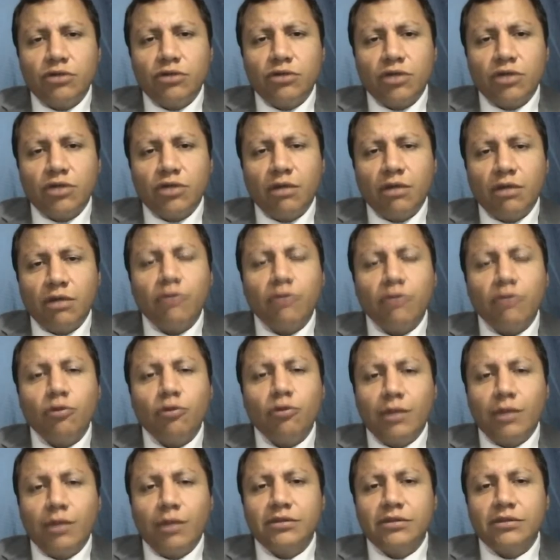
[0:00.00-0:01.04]
are talking about
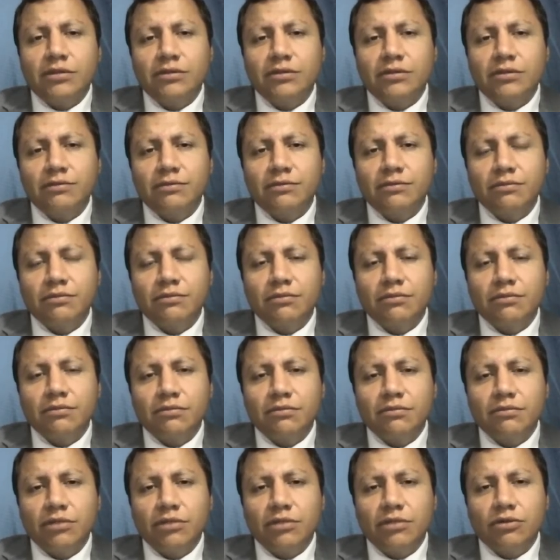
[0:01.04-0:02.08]
humans,
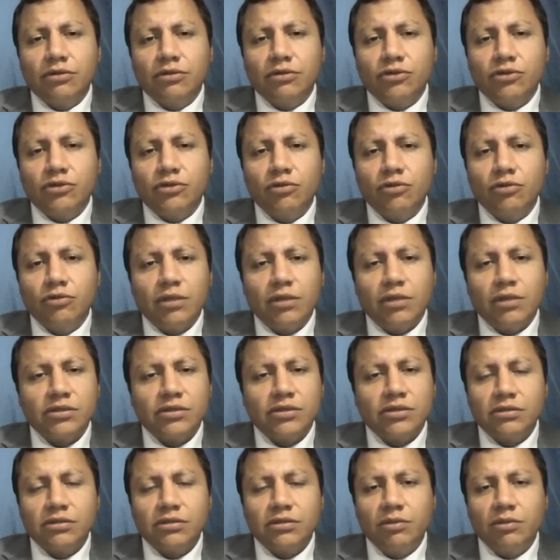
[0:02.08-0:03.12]
because
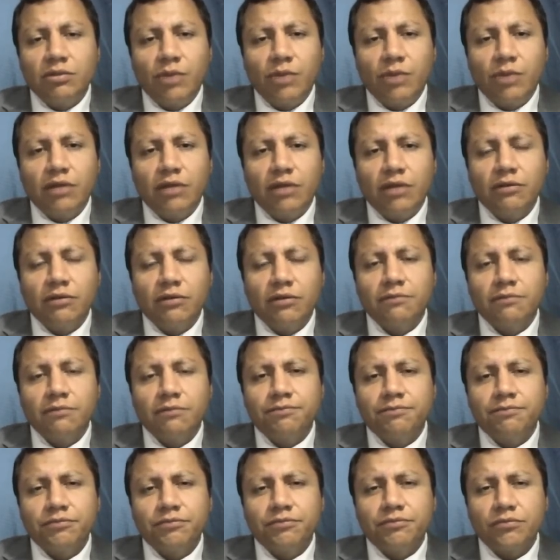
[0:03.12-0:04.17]
humans depend
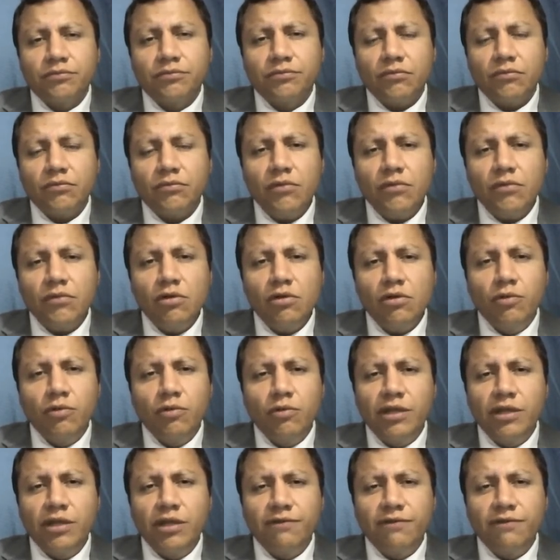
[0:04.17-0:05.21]

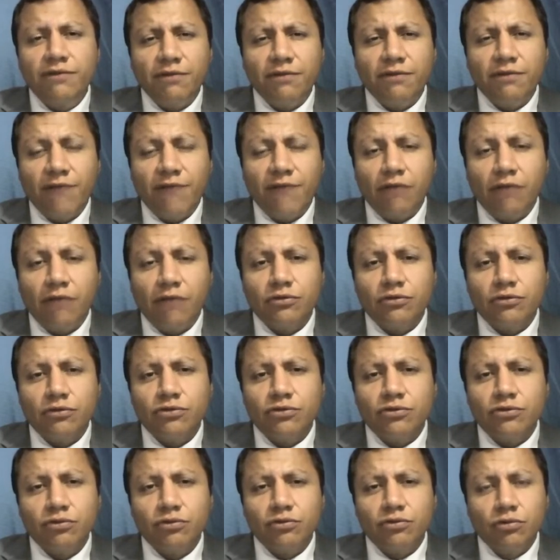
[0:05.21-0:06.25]
on many different
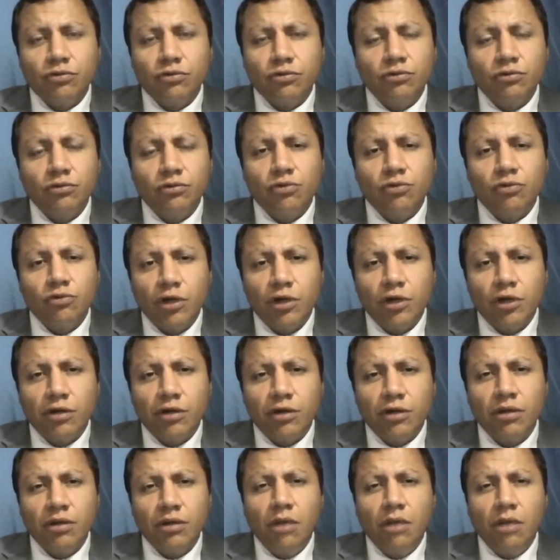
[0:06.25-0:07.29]
factors to
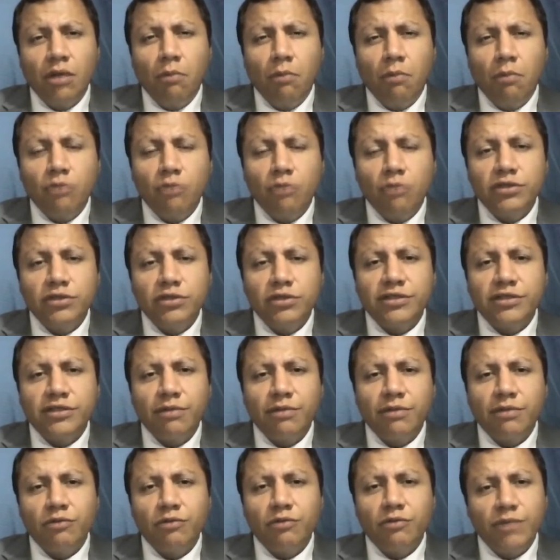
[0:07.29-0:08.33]
learn. Mostly it's
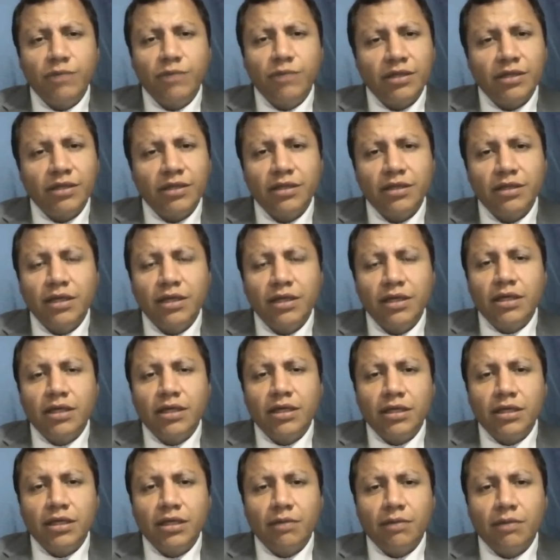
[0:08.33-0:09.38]
about being
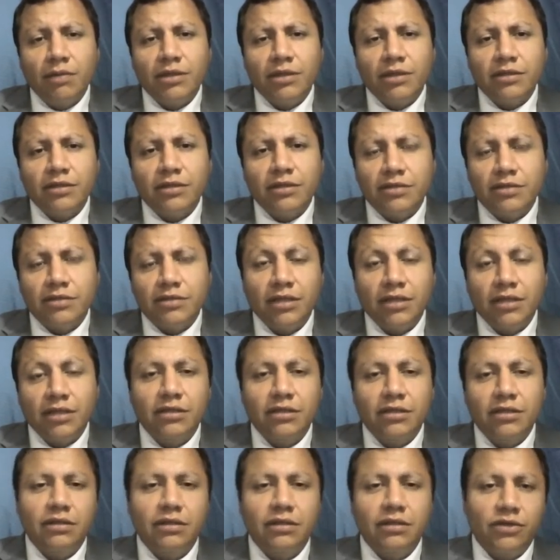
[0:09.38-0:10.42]
in a mental
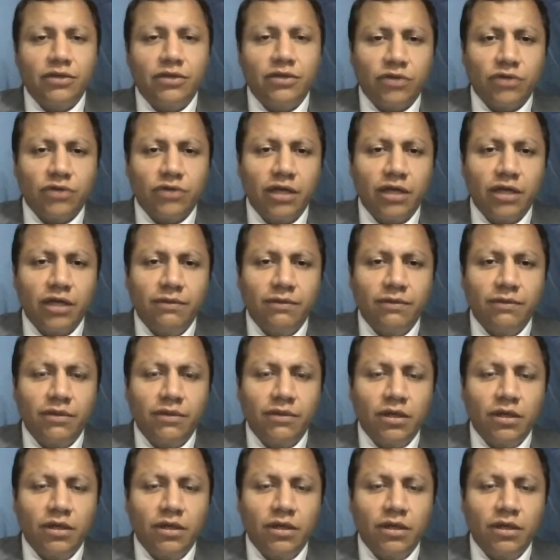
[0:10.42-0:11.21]
state that it's okay.